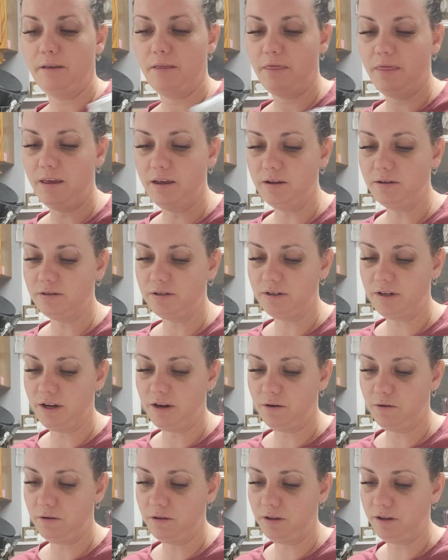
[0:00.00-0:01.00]
This
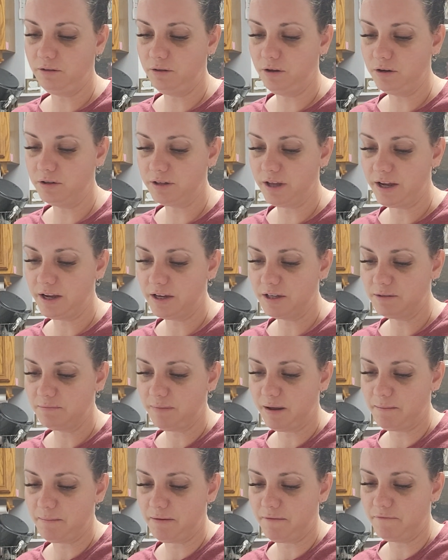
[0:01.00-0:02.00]
needle, it looks like it's
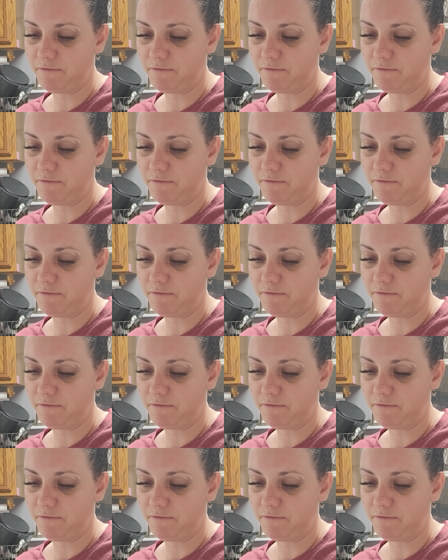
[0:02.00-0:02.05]
maybe